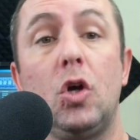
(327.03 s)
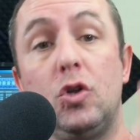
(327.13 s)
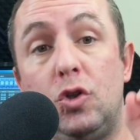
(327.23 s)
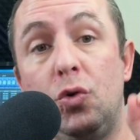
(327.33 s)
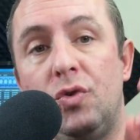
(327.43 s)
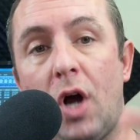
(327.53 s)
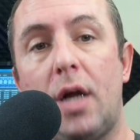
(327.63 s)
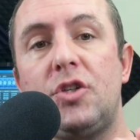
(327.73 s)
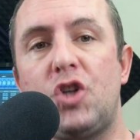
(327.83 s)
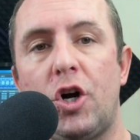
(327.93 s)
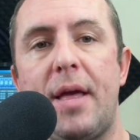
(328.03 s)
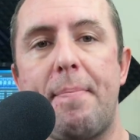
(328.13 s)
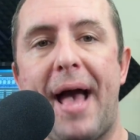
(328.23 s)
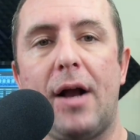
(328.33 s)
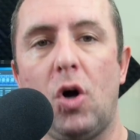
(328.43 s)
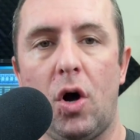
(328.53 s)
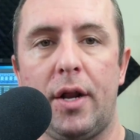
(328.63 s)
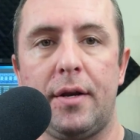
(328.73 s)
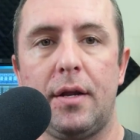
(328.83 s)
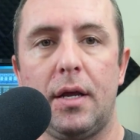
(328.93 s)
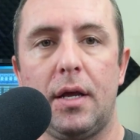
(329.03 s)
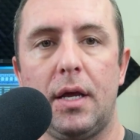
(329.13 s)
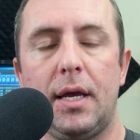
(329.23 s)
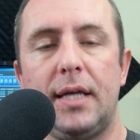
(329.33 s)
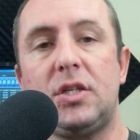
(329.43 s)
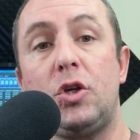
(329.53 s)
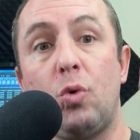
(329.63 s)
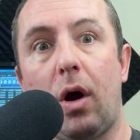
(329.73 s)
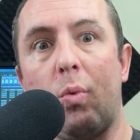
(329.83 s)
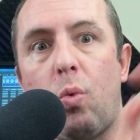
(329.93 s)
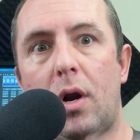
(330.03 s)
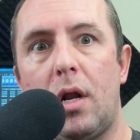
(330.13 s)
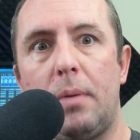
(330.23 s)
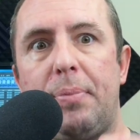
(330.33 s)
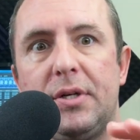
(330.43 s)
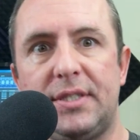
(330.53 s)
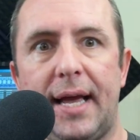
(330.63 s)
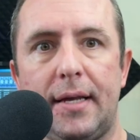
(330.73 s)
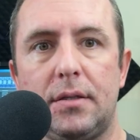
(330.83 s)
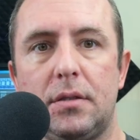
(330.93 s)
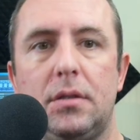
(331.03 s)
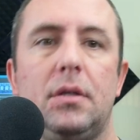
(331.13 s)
do not turn it back on until you are 100%